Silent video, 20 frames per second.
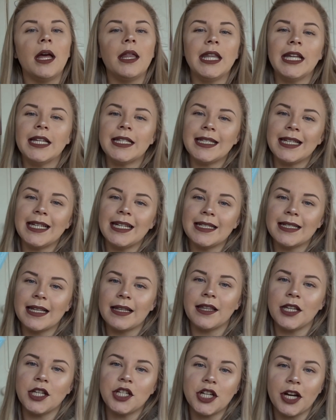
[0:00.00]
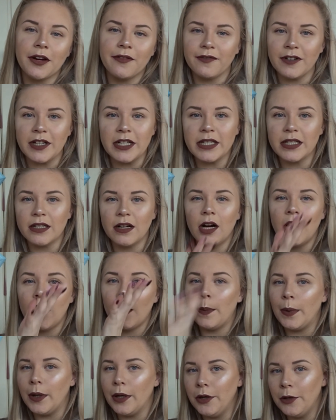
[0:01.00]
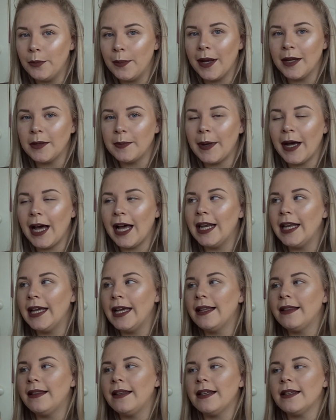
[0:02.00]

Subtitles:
This is the Jeffree Star Blue Blood palette.